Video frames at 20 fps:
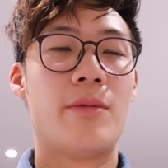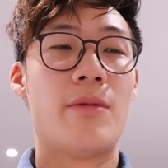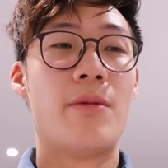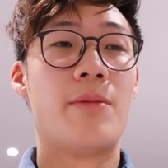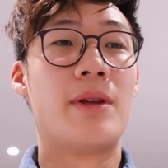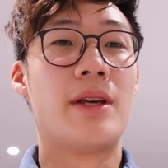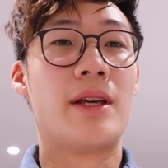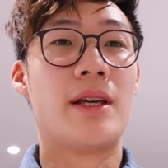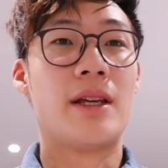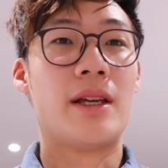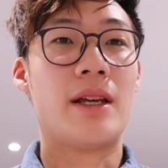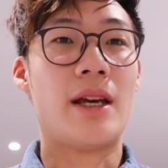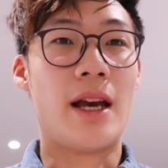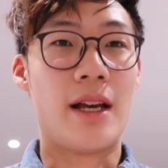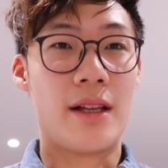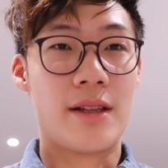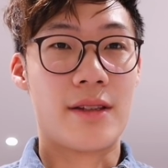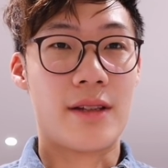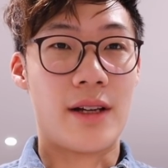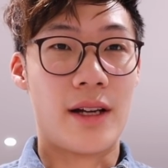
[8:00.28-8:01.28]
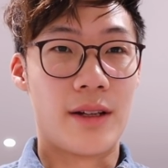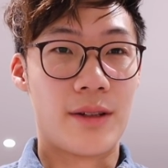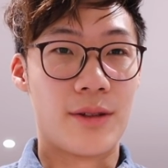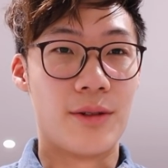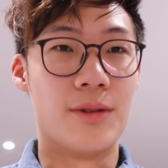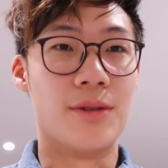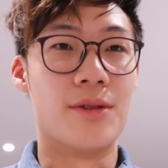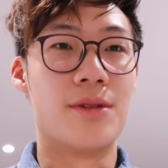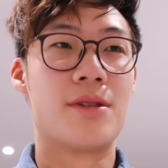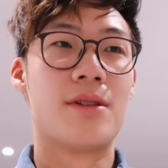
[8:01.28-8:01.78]
probably 8
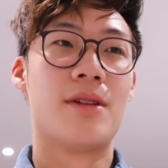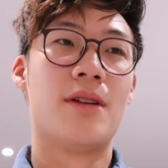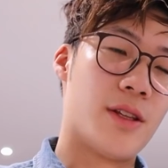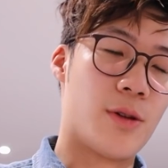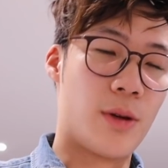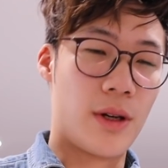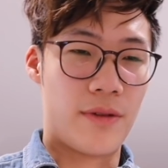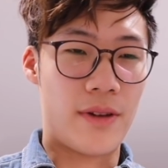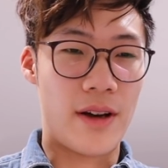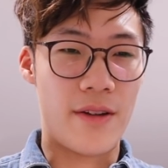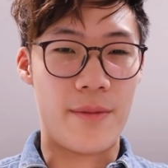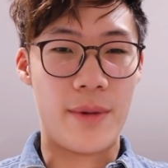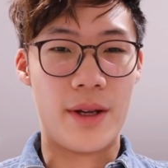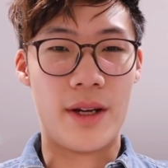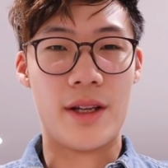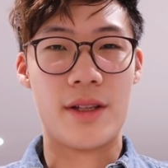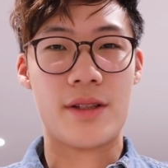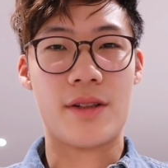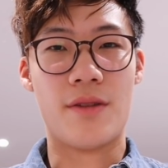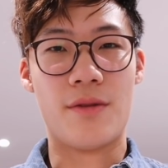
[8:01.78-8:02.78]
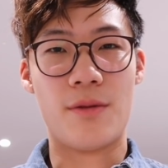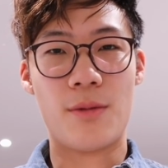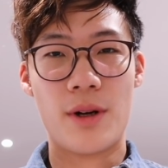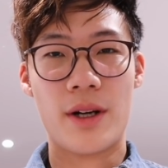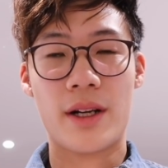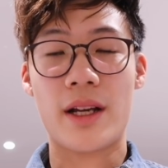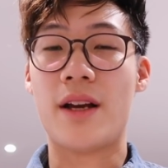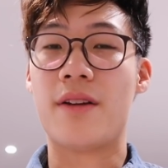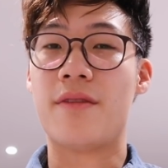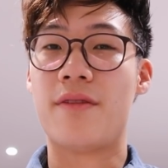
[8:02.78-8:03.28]
cycles, the 25 minutes of
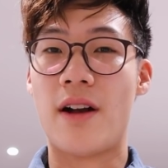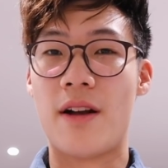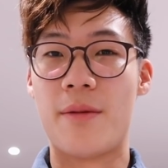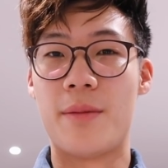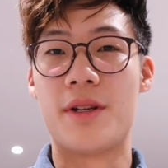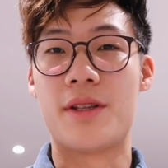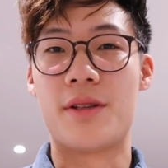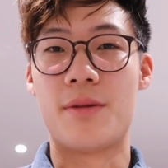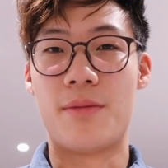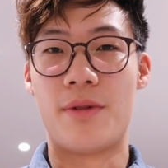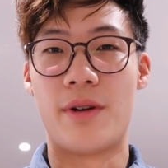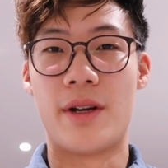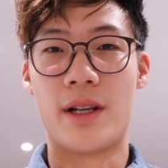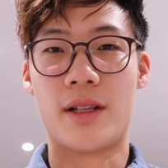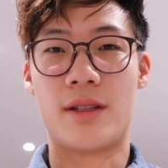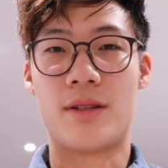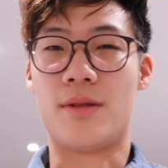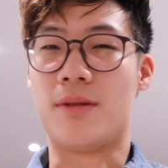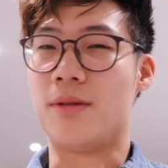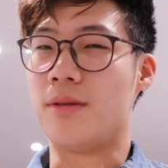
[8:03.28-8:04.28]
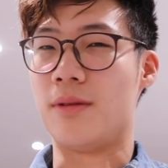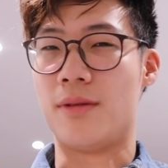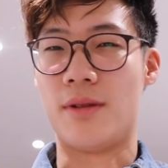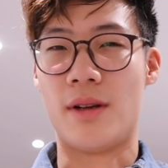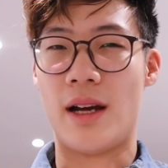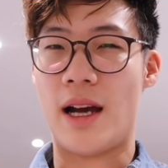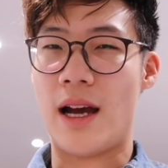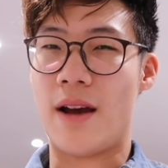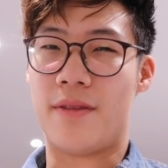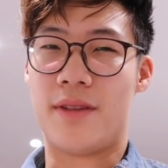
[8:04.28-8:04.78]
work and 5 minutes of break to
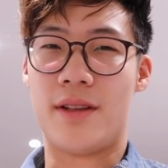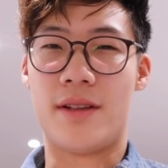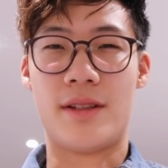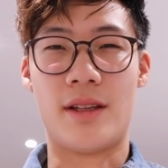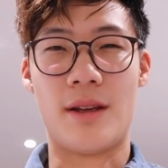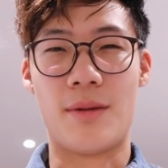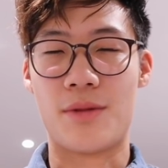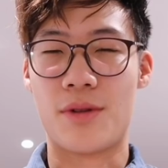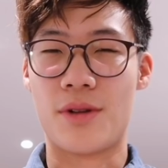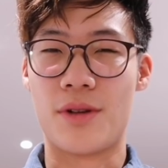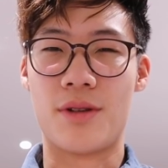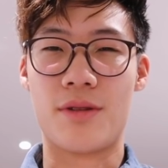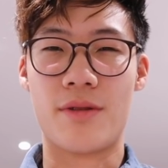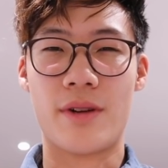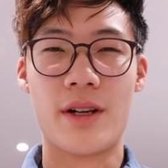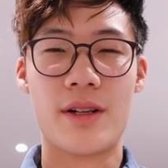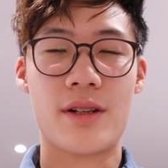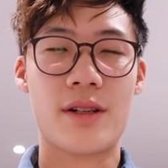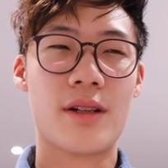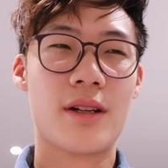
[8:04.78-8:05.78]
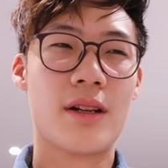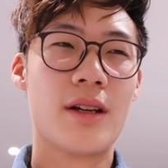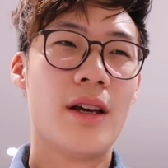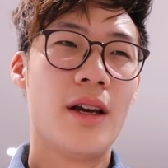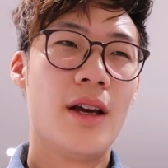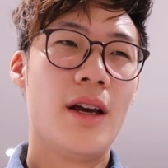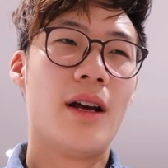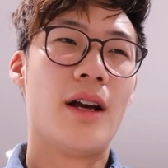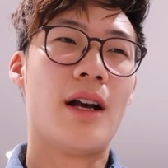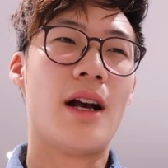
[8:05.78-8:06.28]
have the same sort of duration,
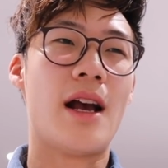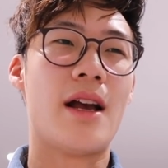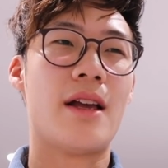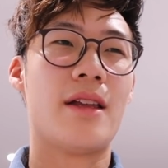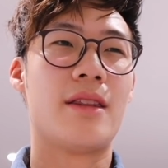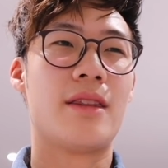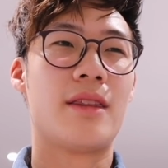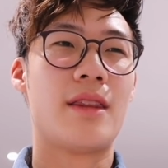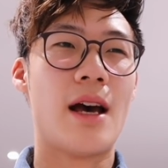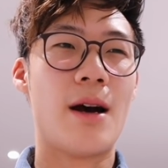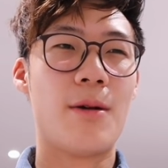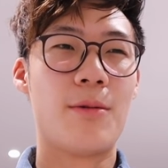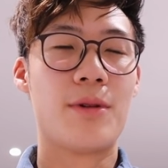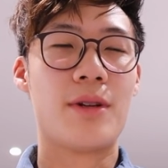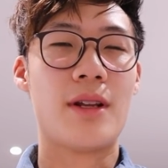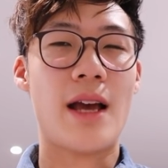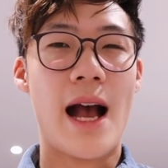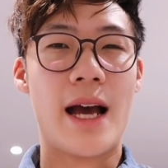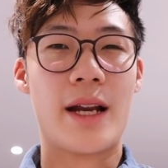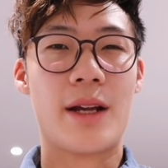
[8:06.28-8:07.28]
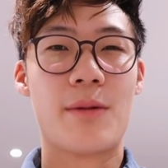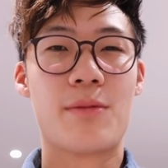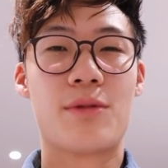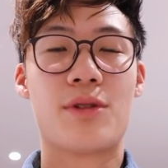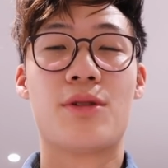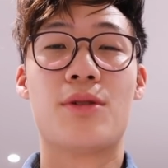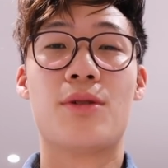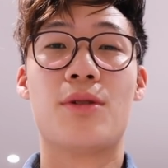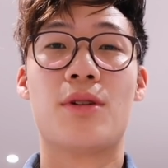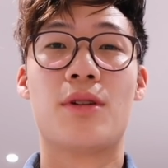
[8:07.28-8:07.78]
and that would add up
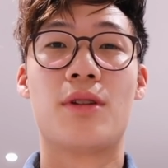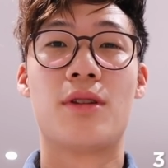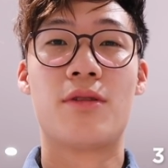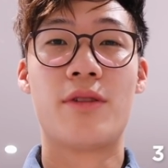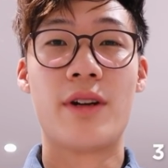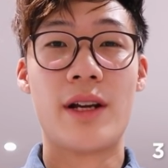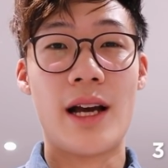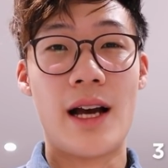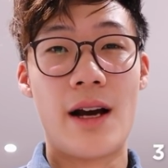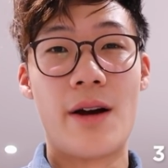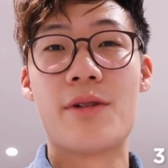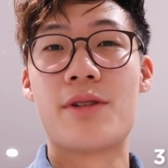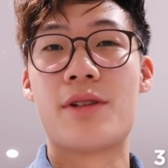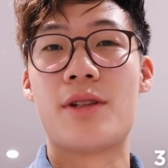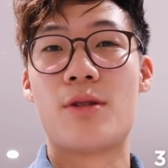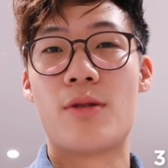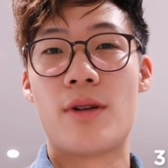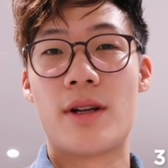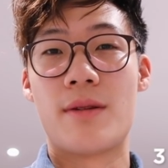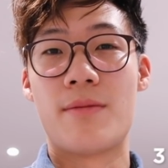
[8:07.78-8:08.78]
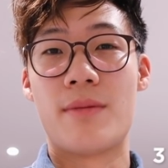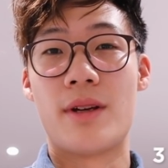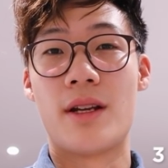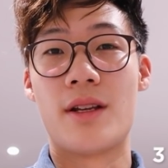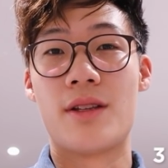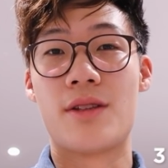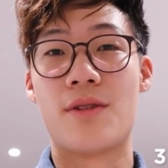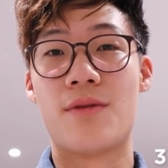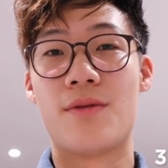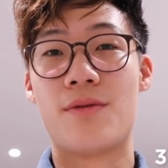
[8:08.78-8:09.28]
to 3 hours and 20
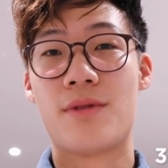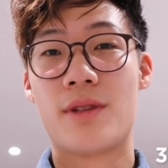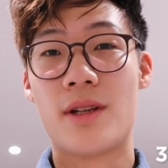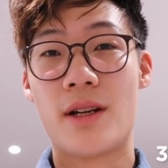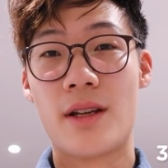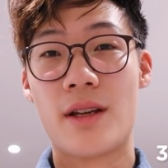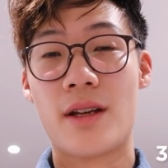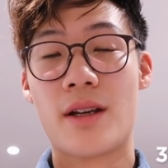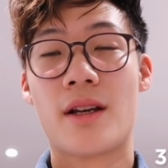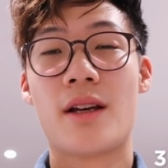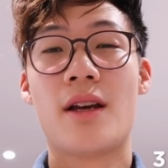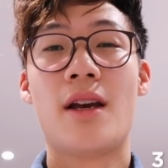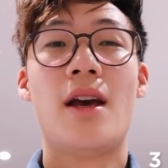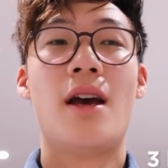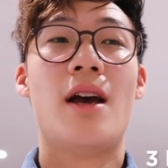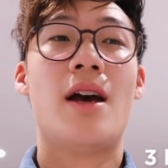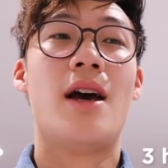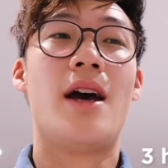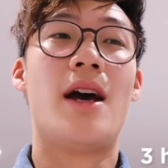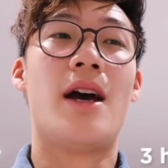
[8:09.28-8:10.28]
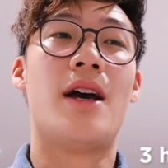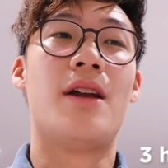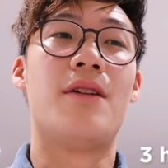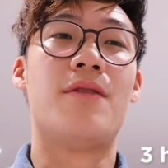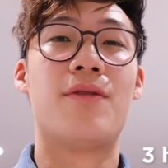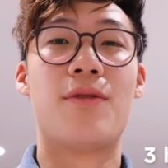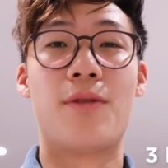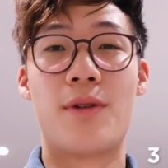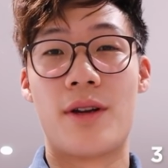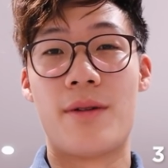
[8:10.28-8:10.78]
minutes of studying and
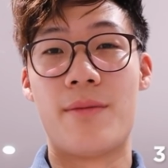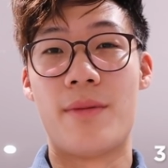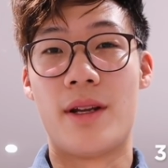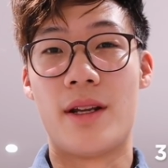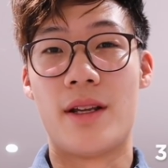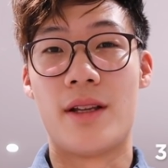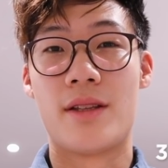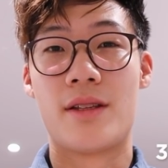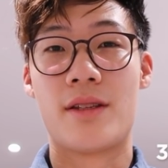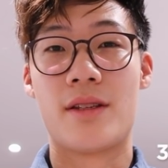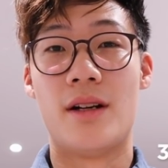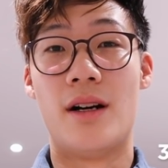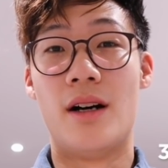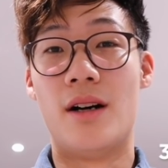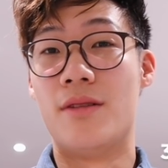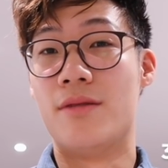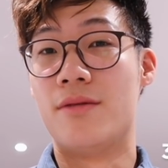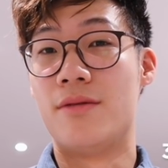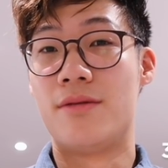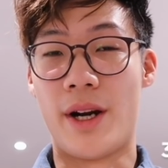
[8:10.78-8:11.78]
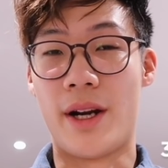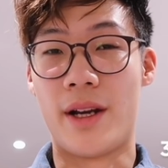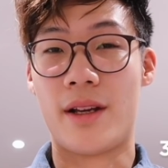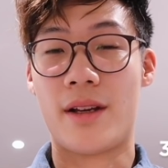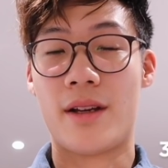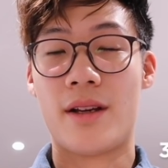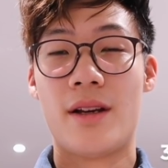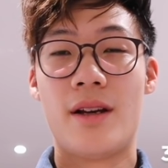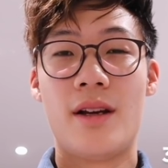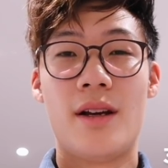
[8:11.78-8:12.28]
40 minutes of break.